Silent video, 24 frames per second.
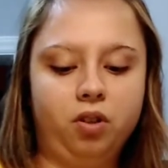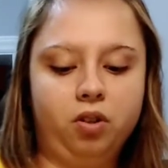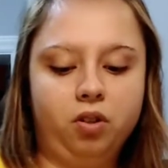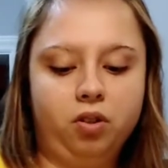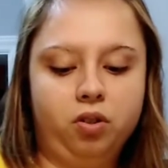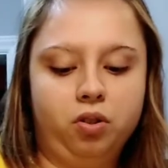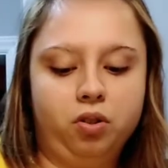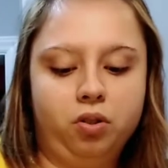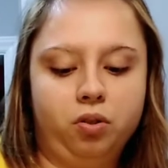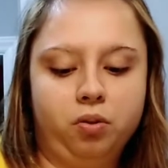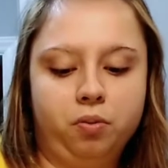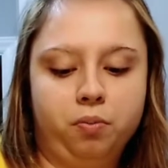
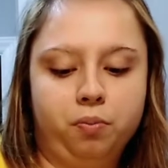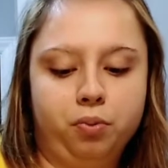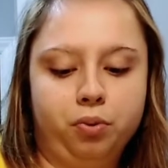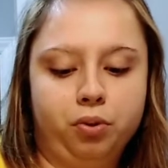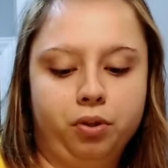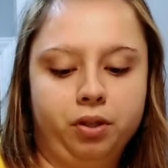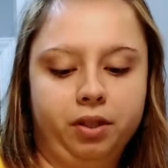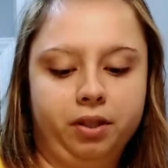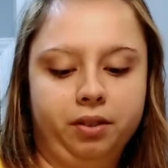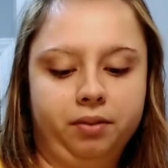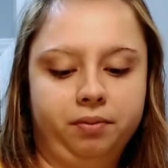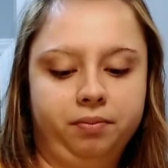Oh
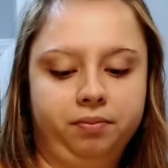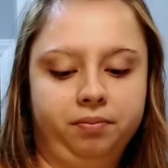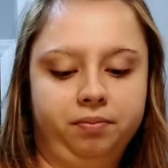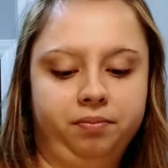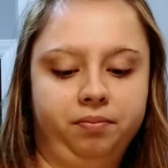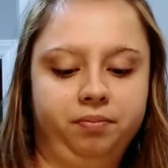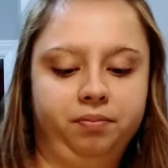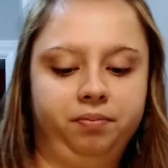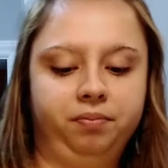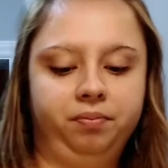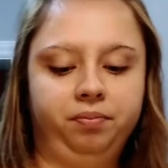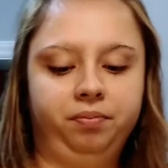boy.
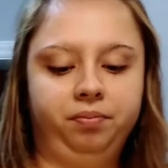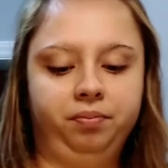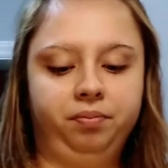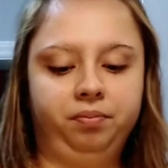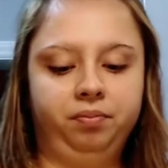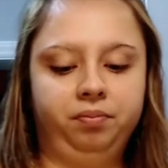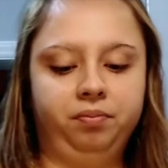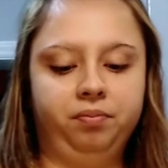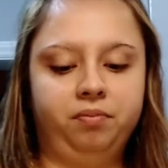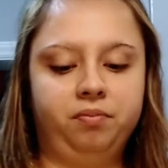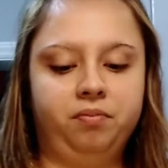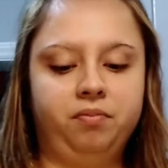
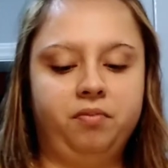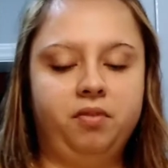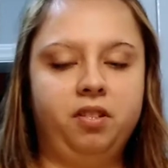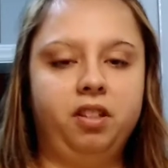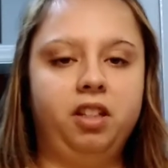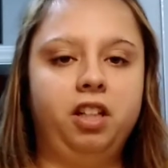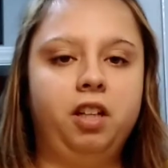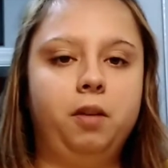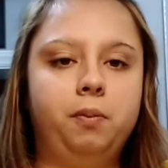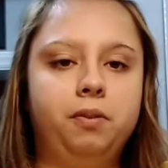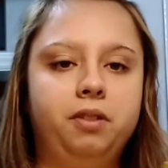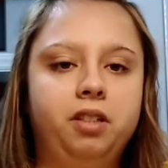
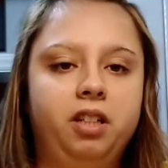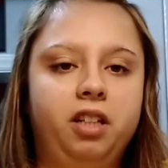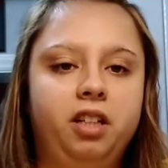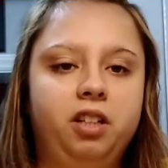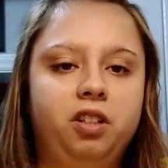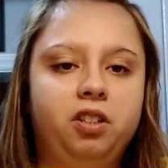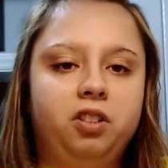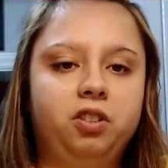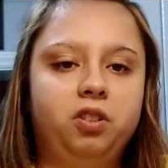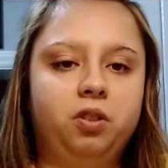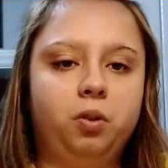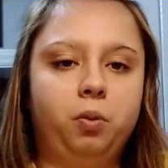I think the
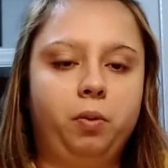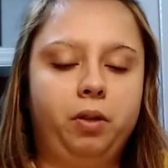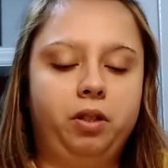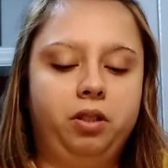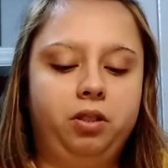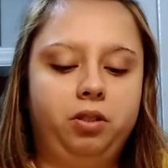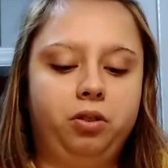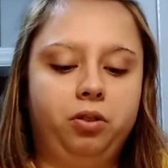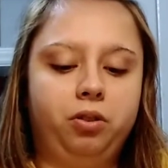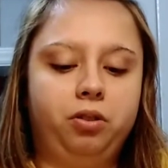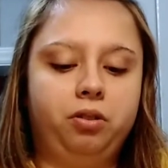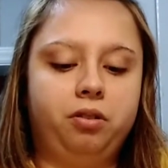potatoes are
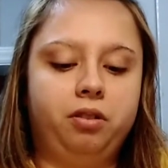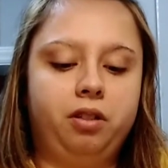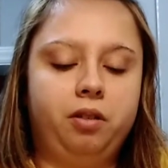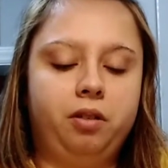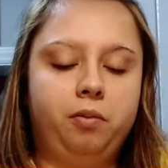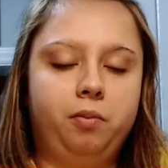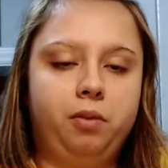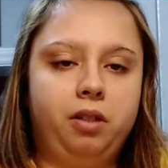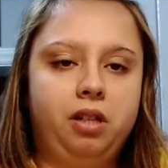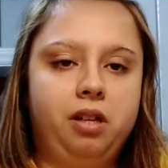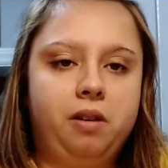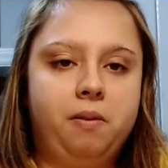way too
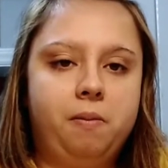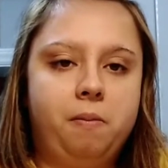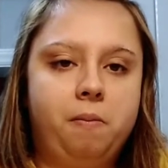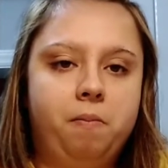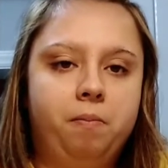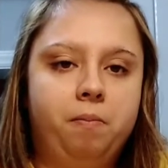creamy.